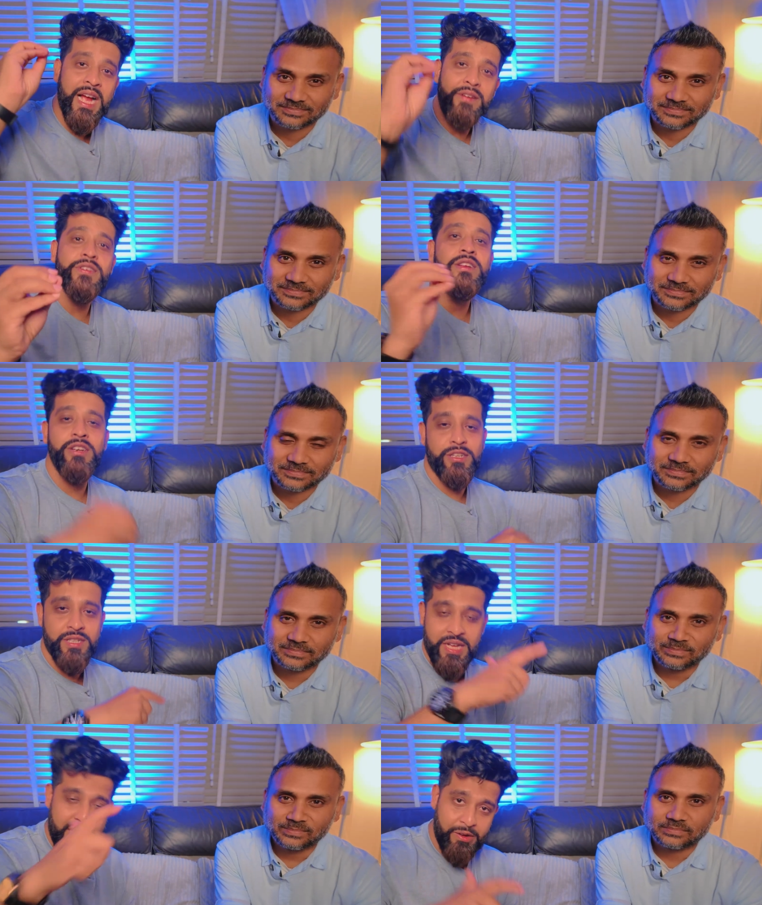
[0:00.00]
Speaker 1: Having
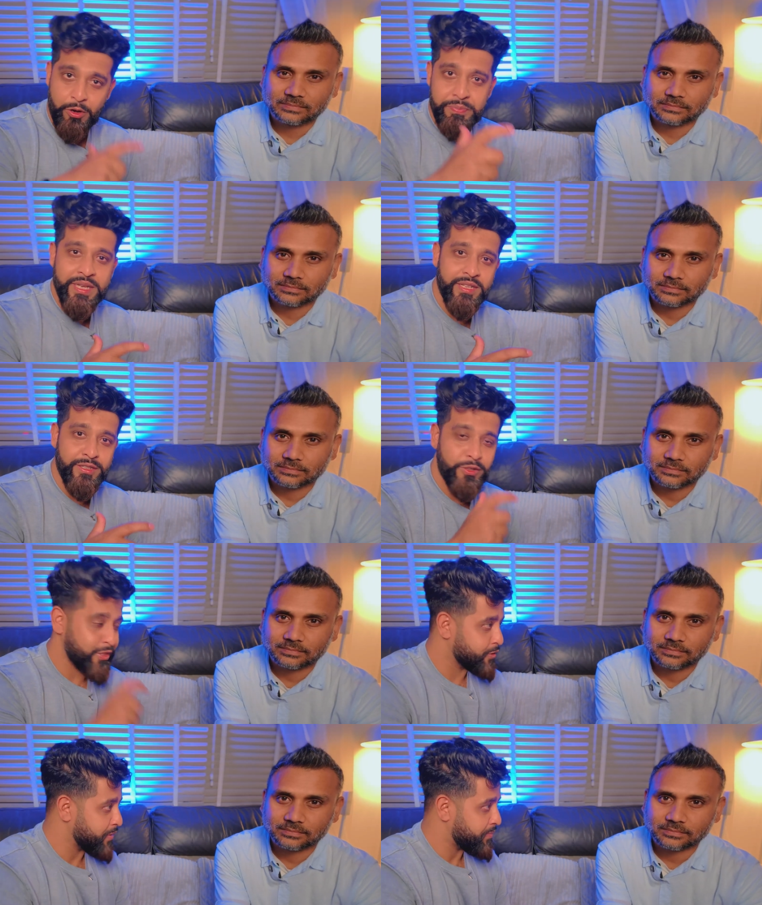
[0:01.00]
heard our opinion on
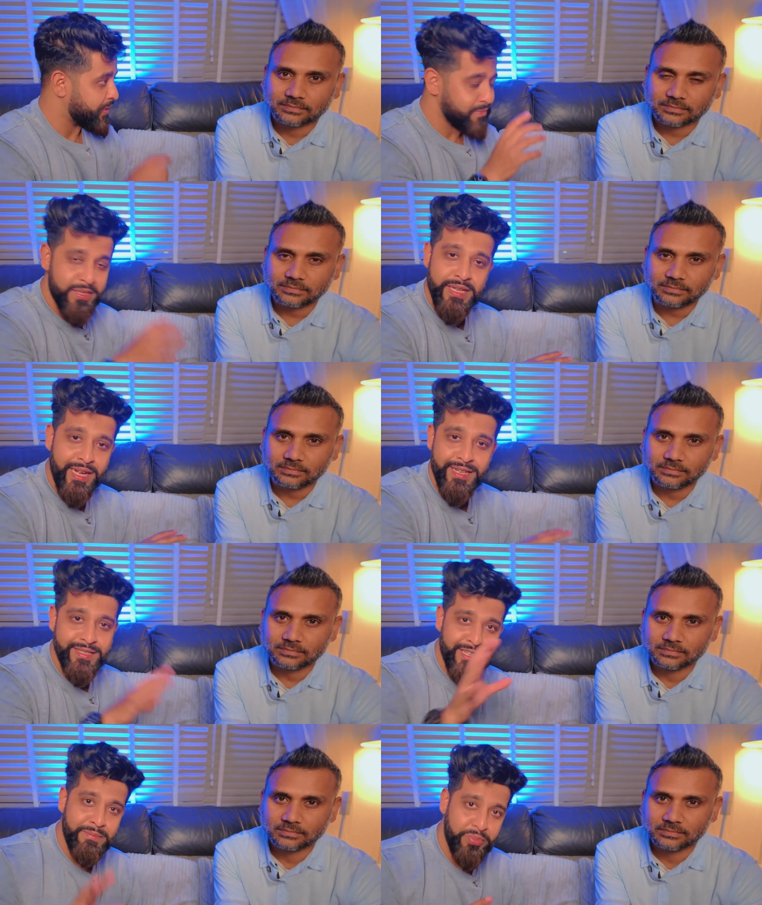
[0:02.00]
this paper and Mister
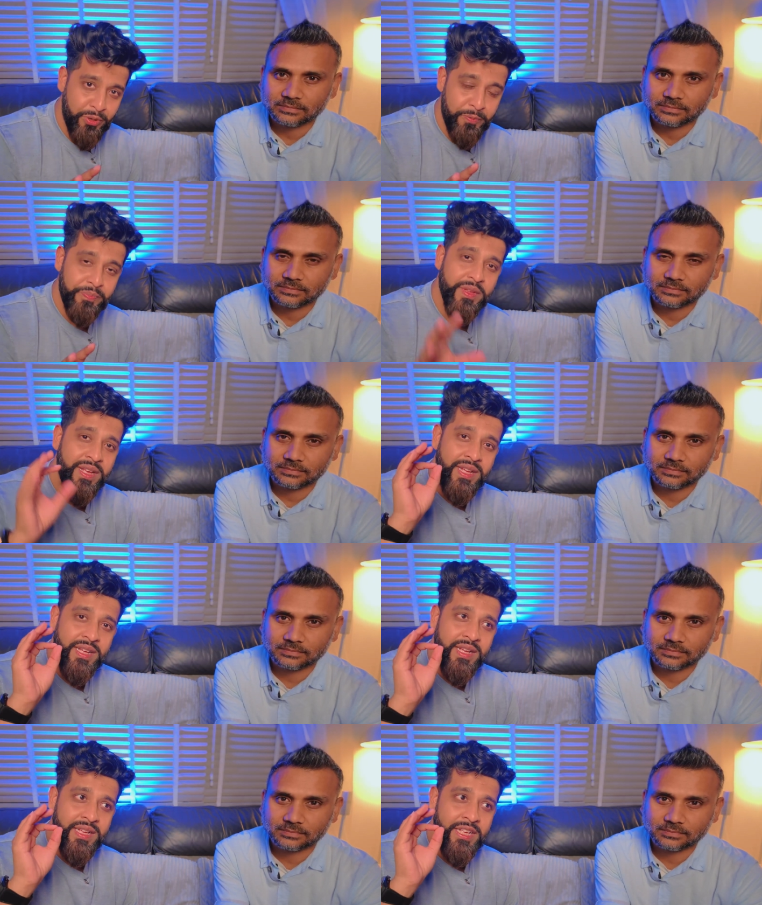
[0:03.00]
Ali's input,
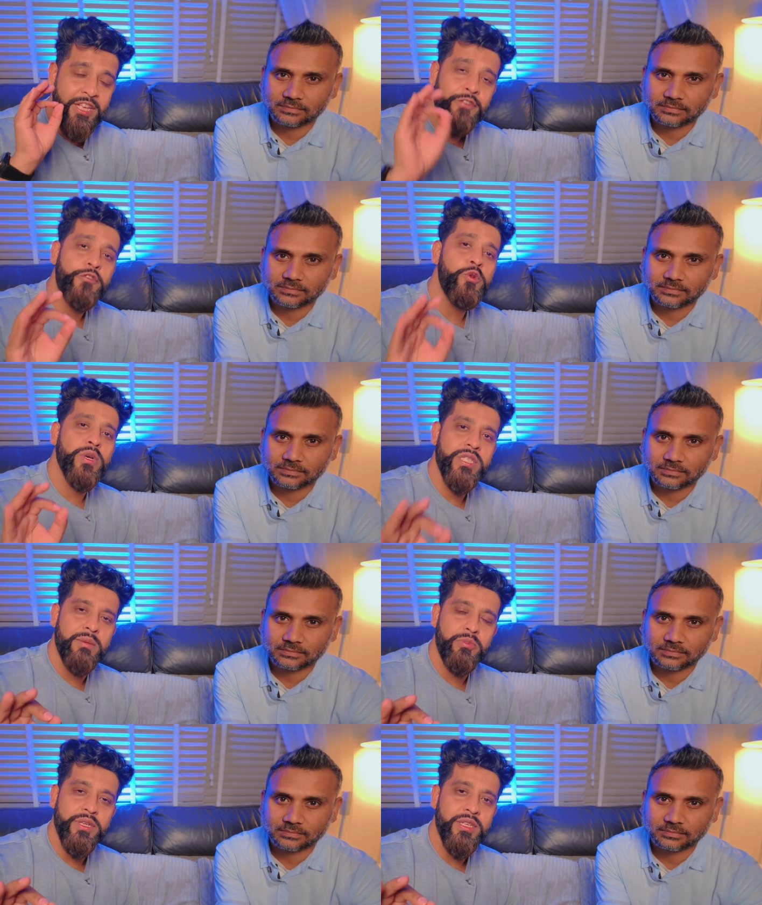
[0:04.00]
if you are
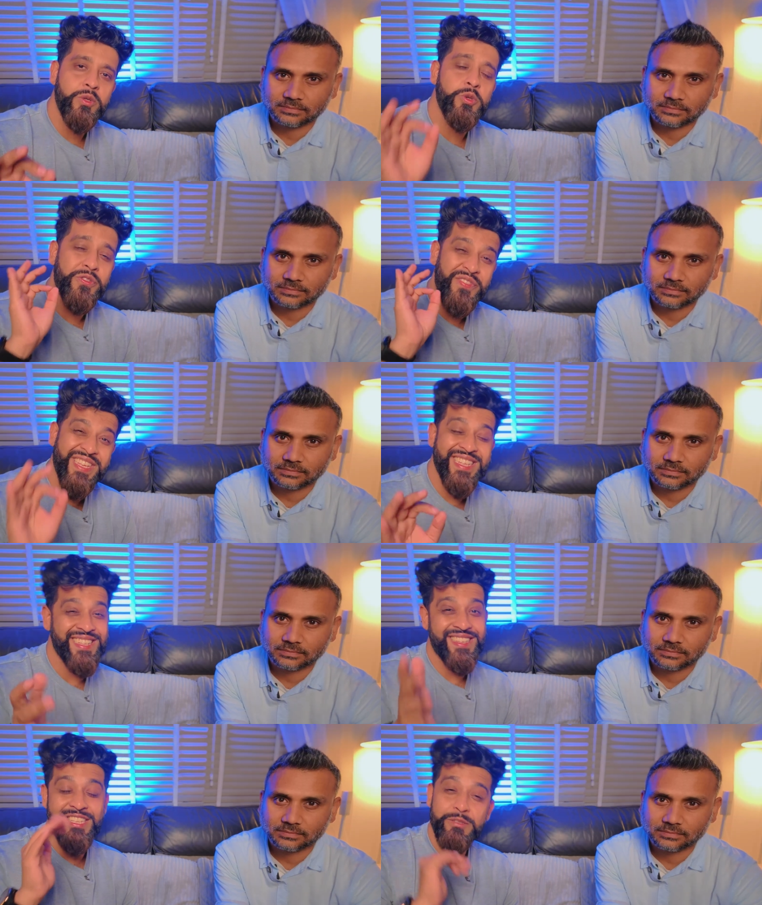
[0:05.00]
somebody who was thinking
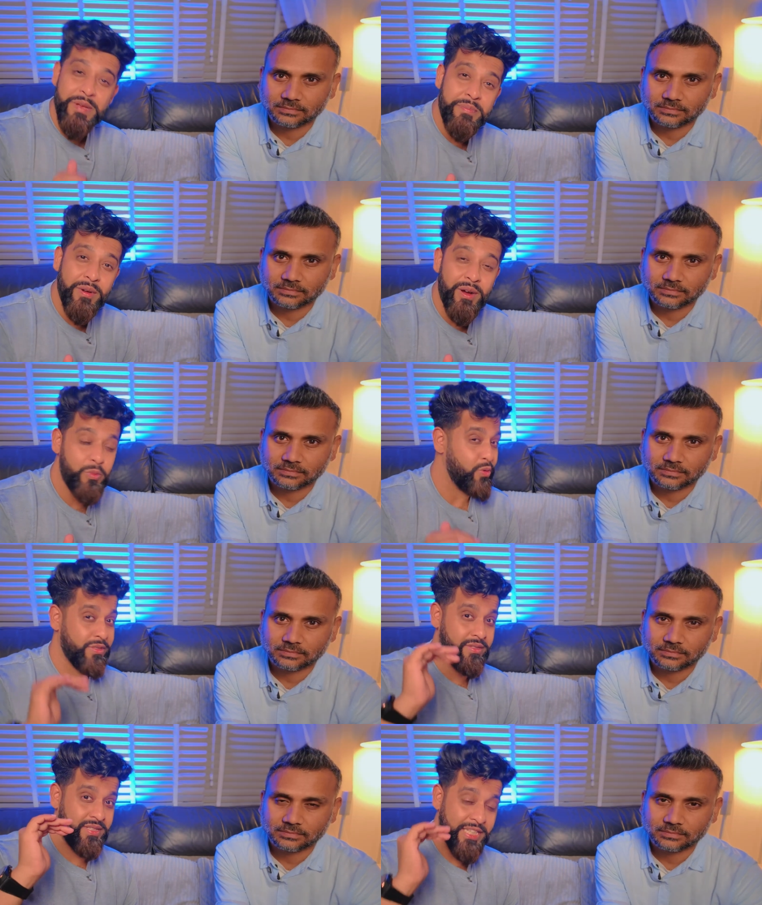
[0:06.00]
that this paper
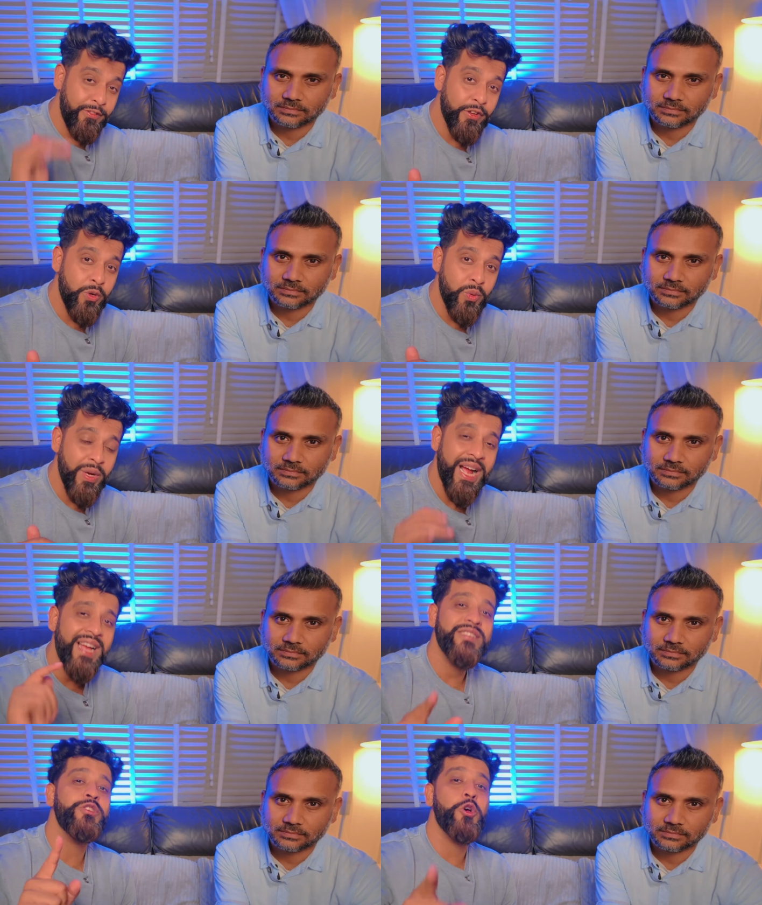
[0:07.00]
was difficult,
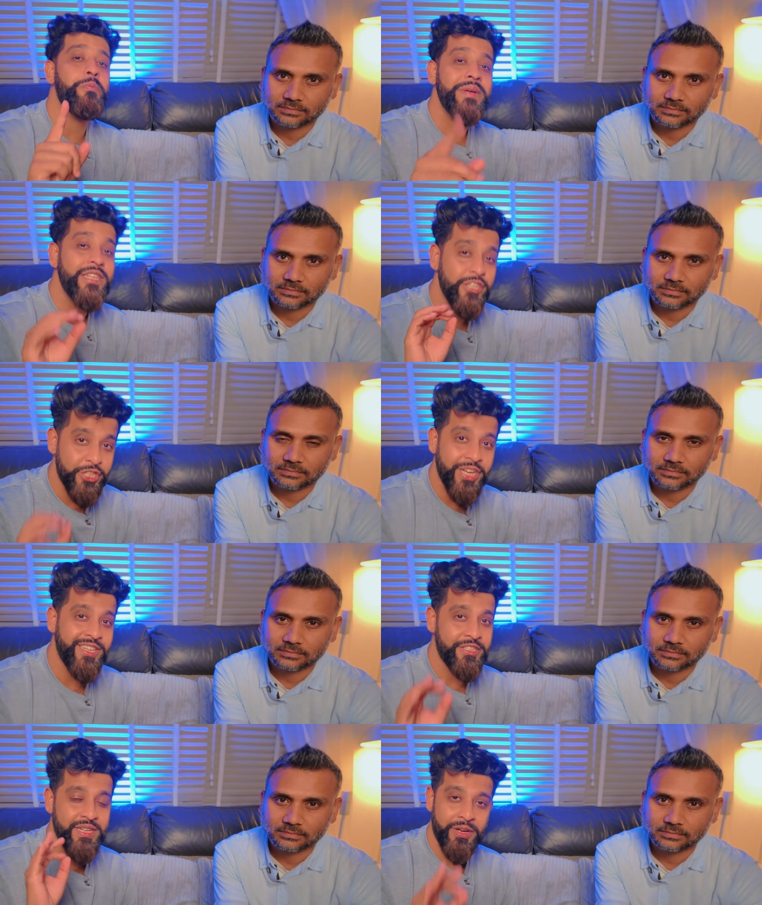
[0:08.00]
has your opinion
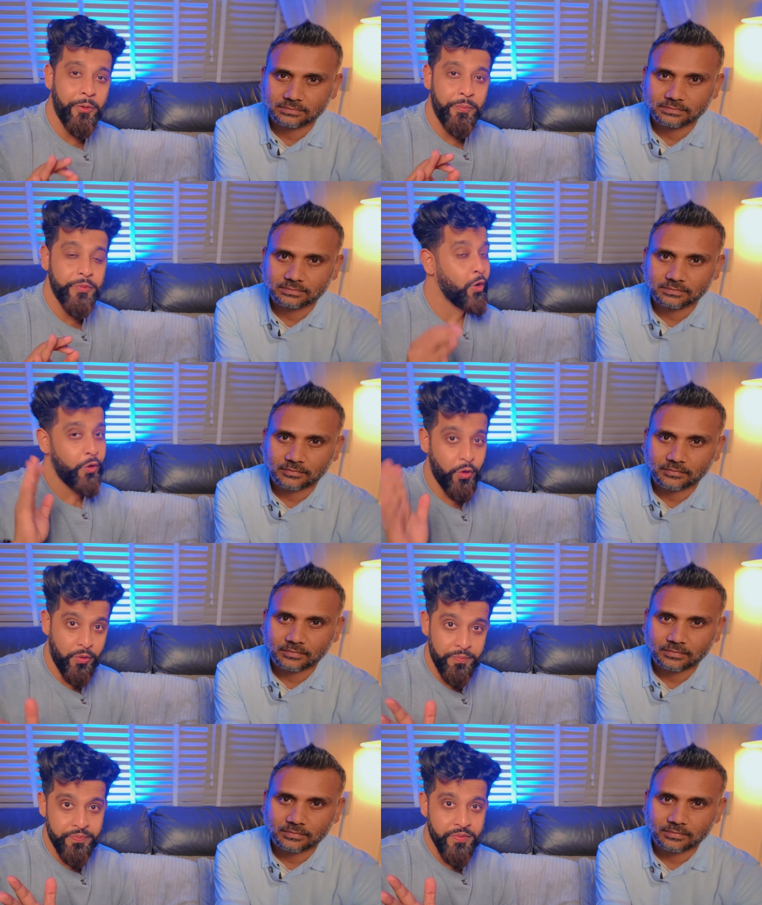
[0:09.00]
changed now or
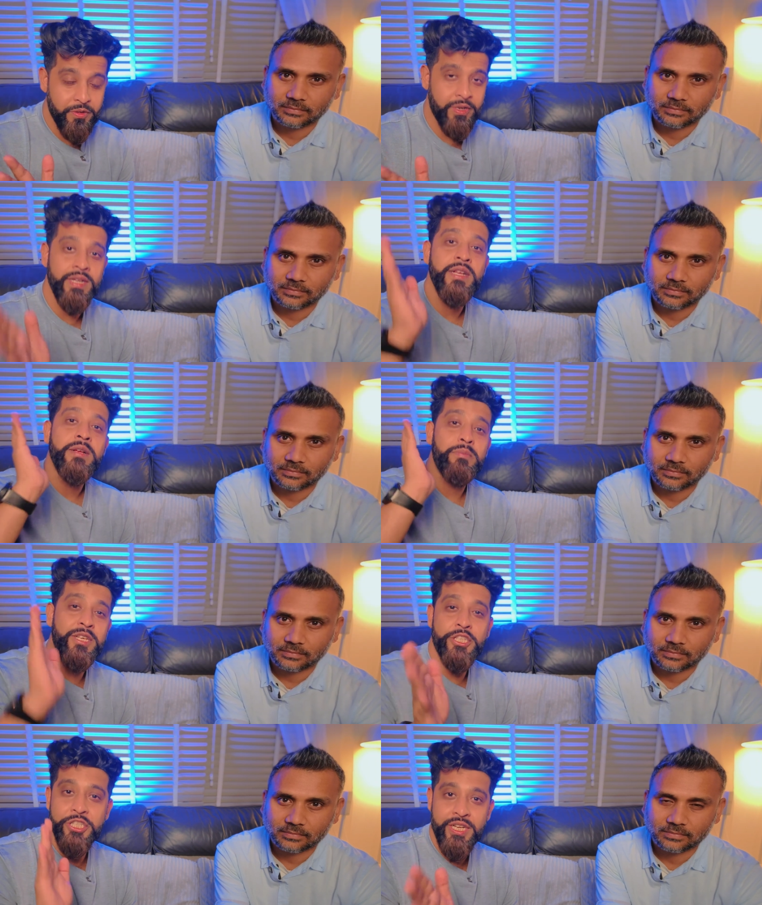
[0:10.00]
not? All right?
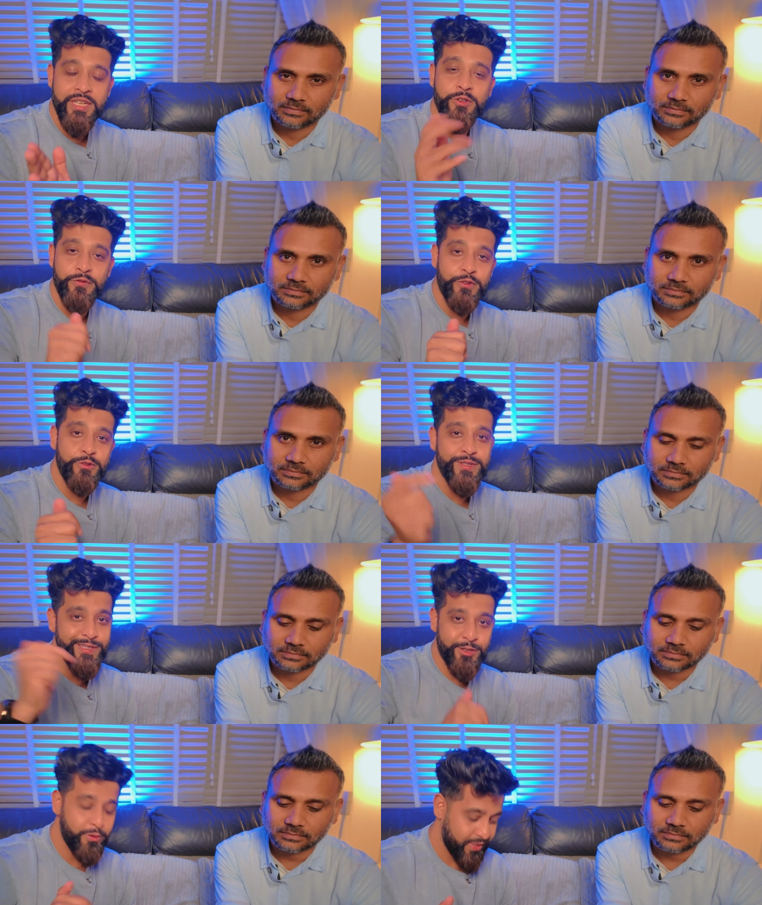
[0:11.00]
Please share your views
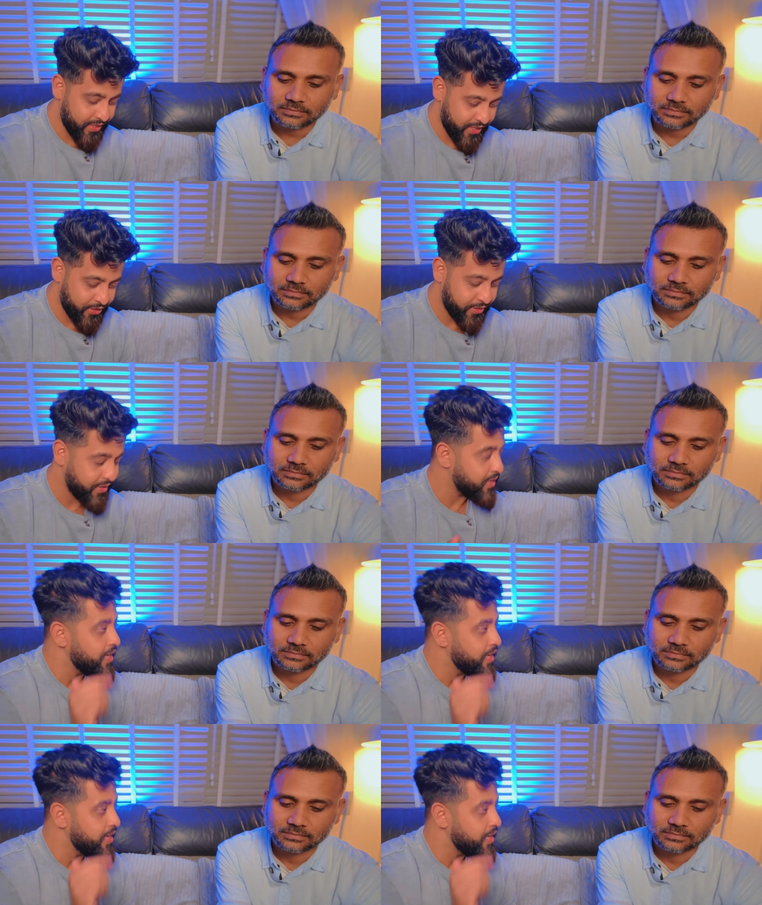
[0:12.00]
in the comments section.